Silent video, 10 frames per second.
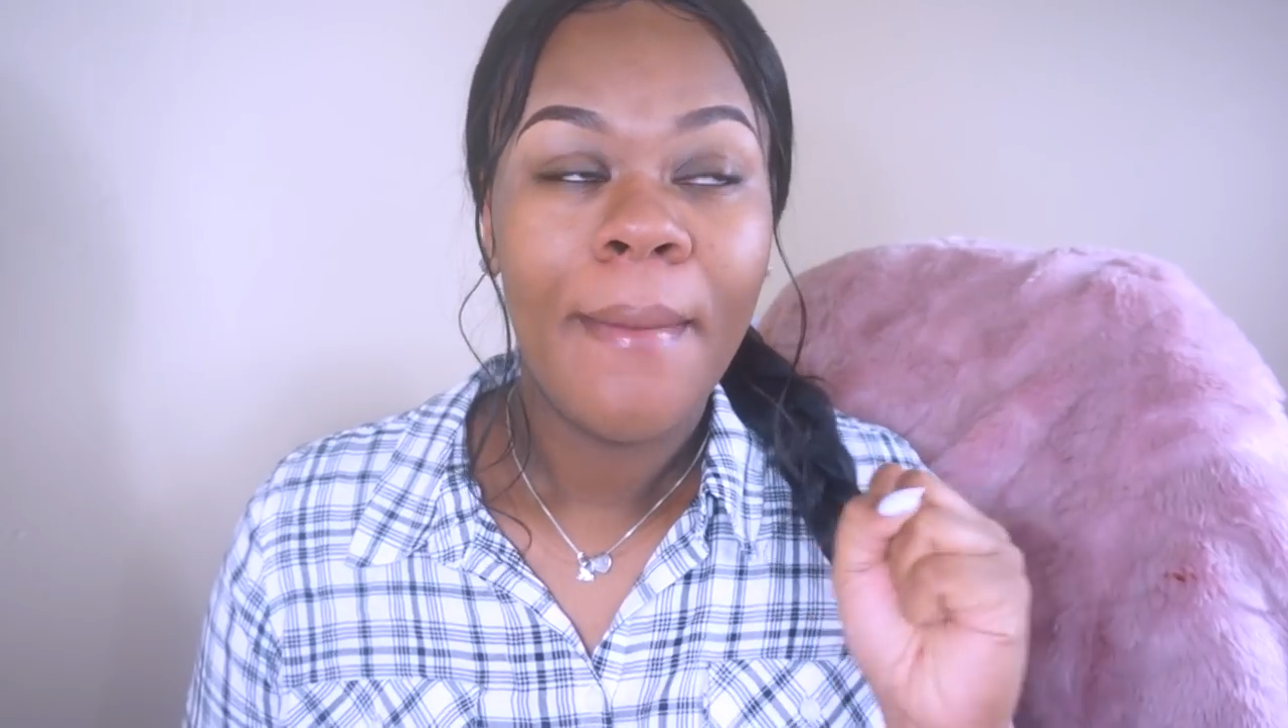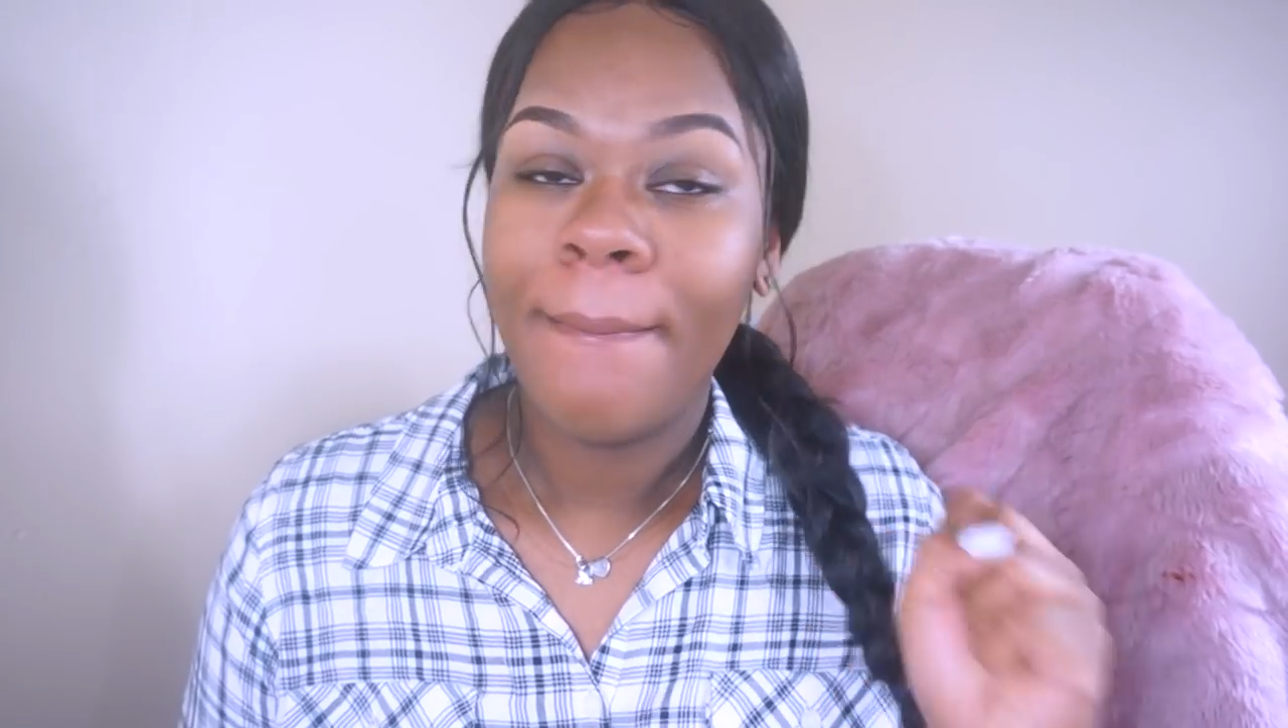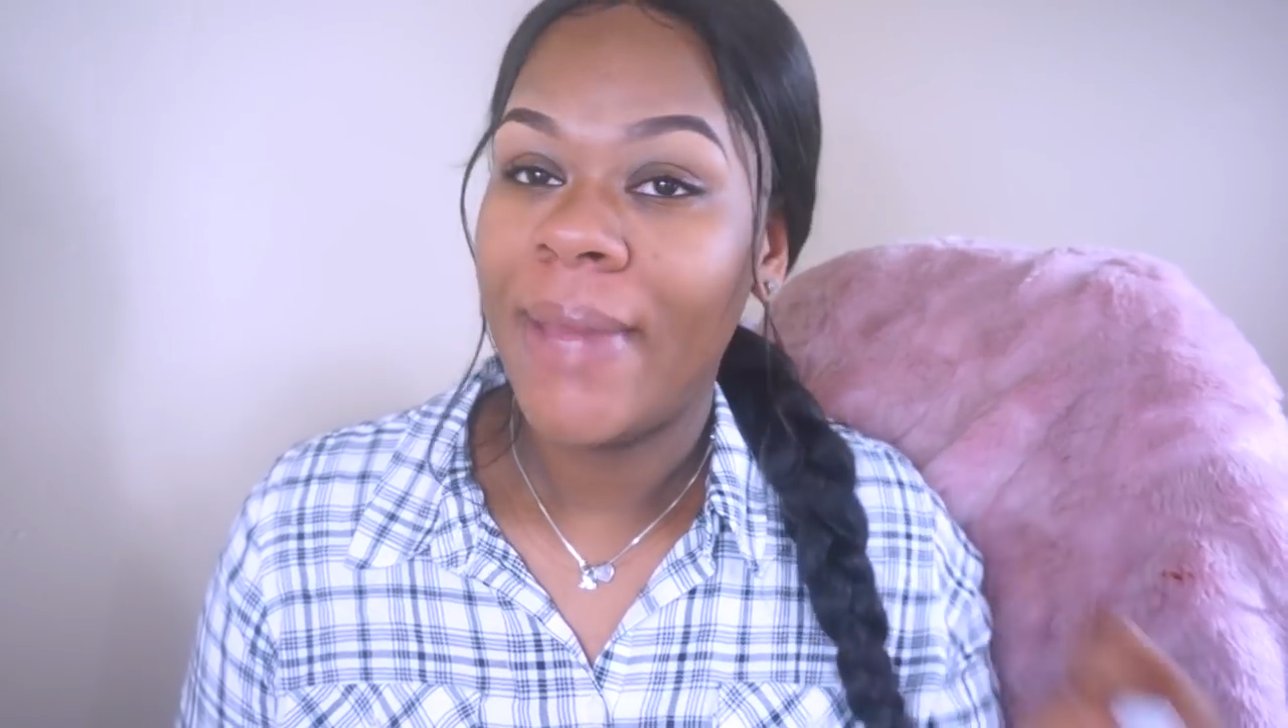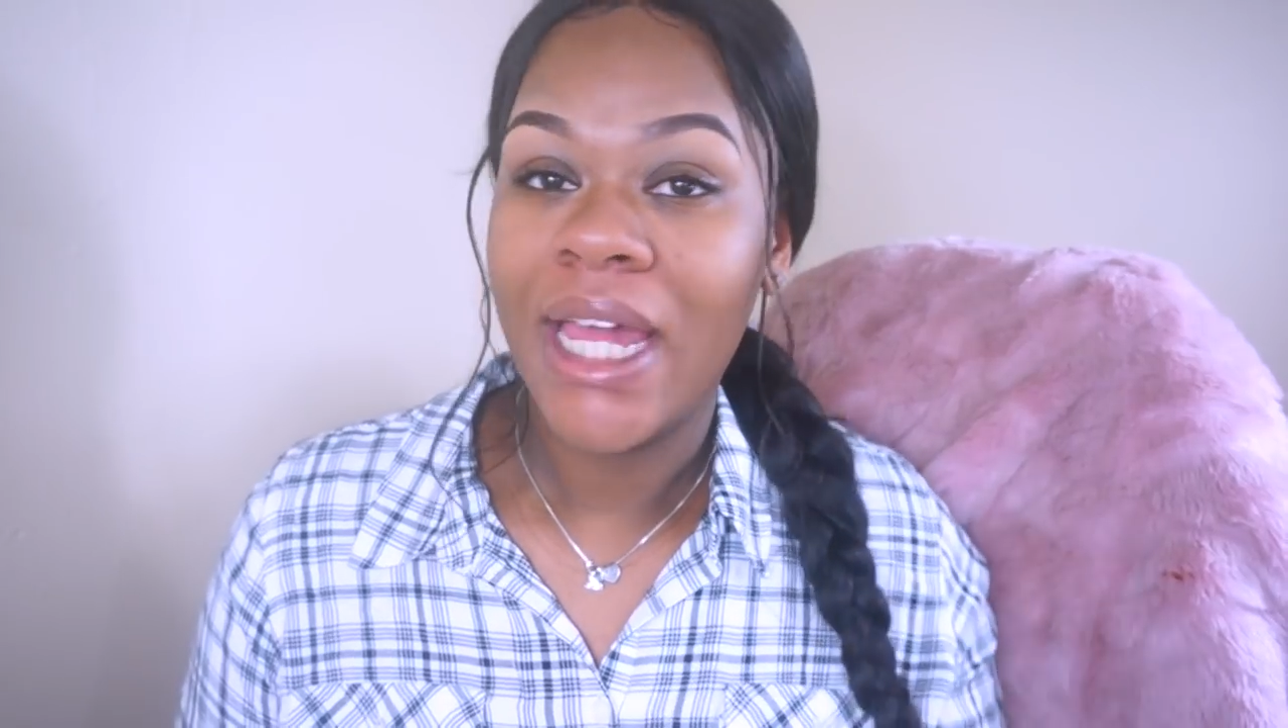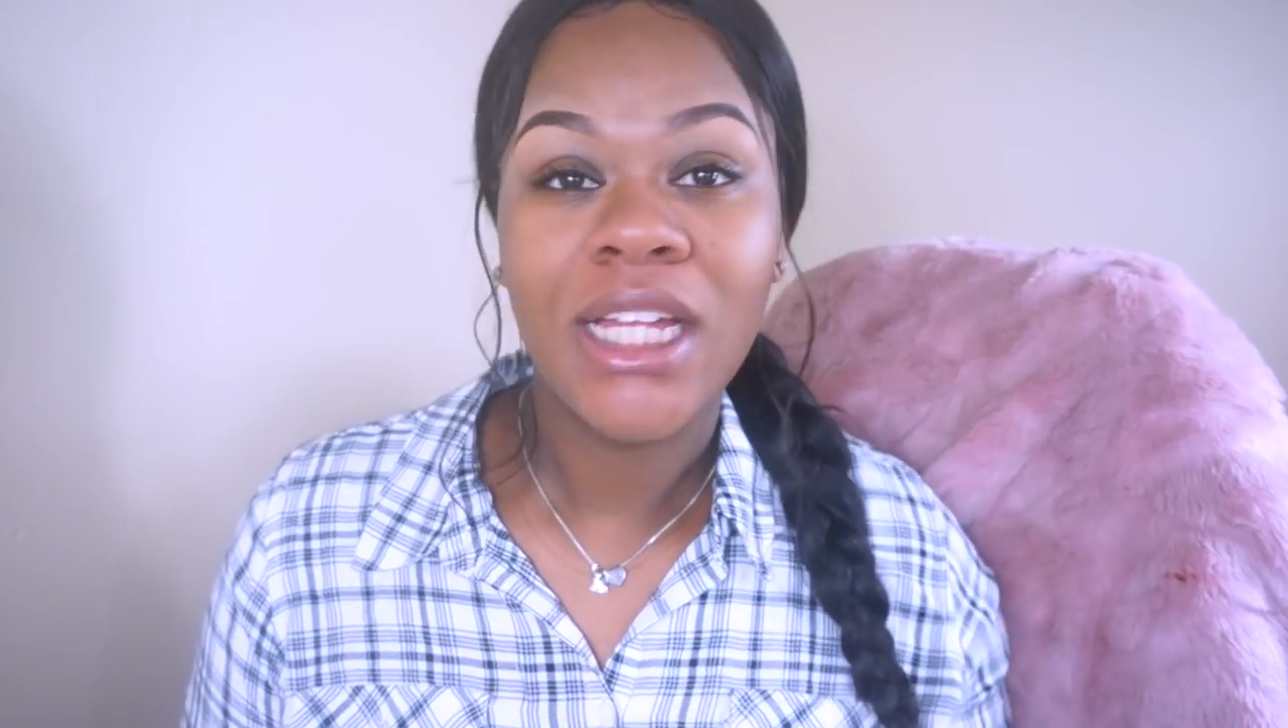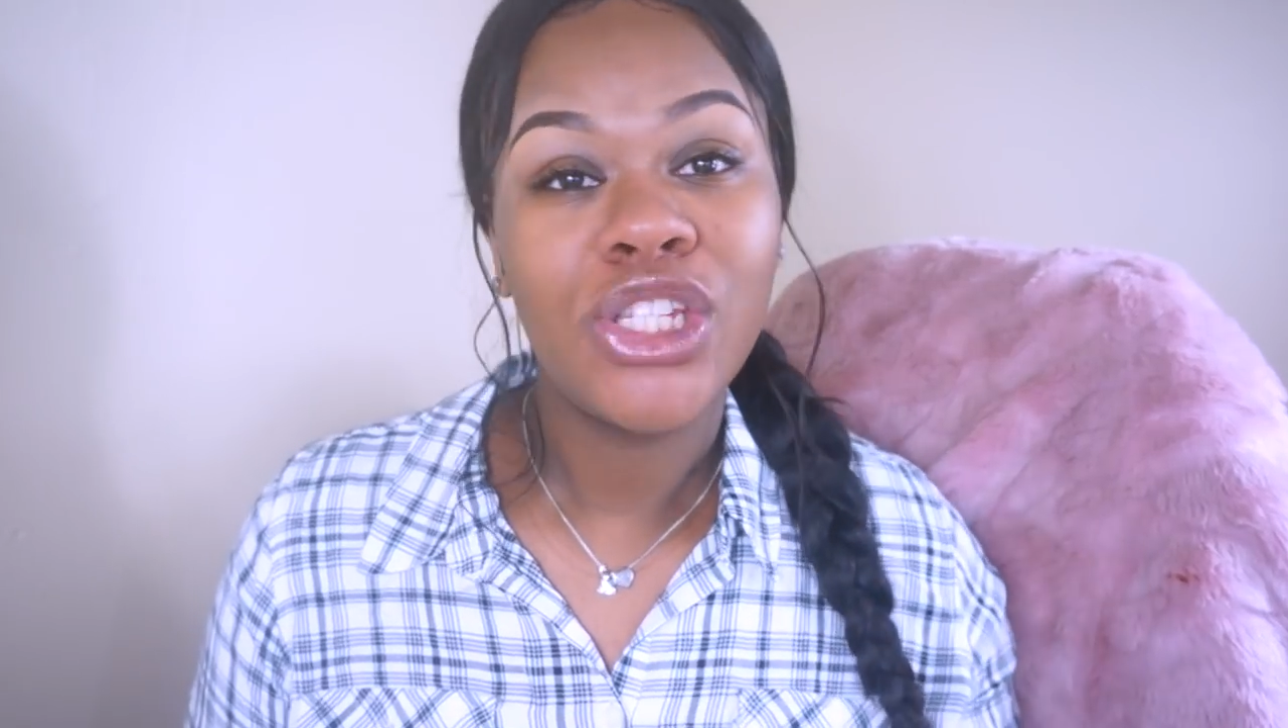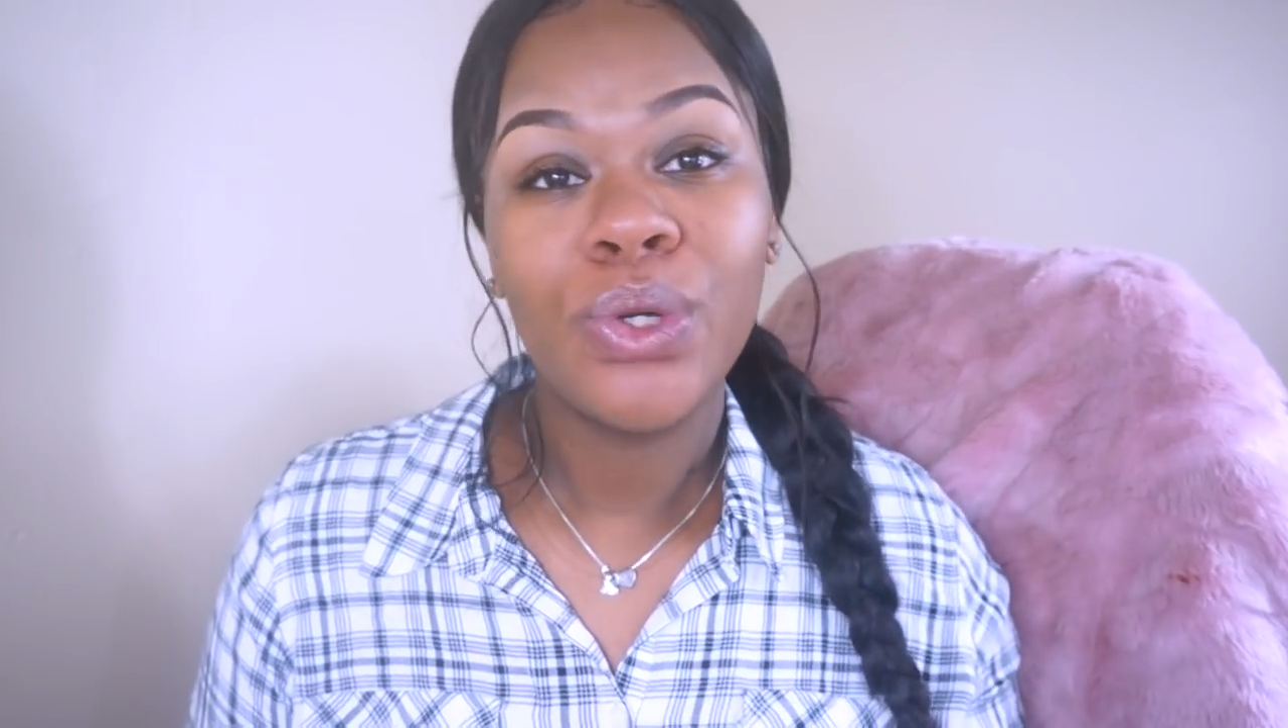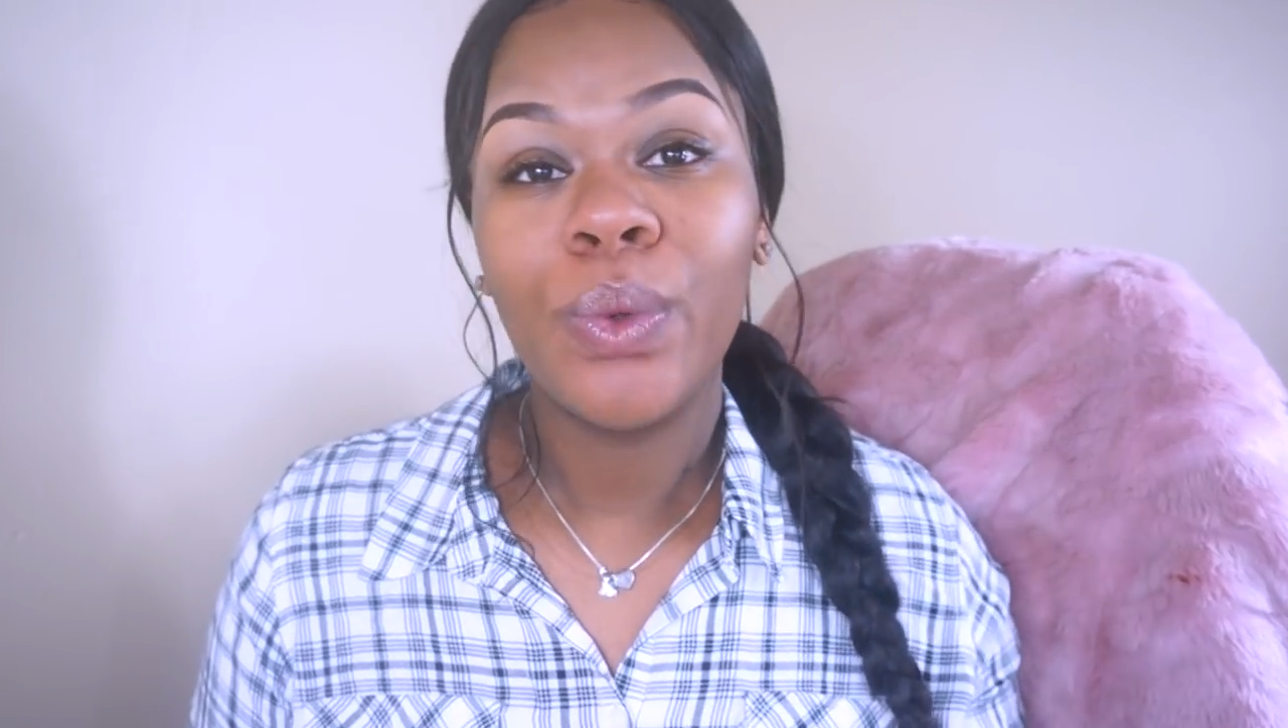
make it to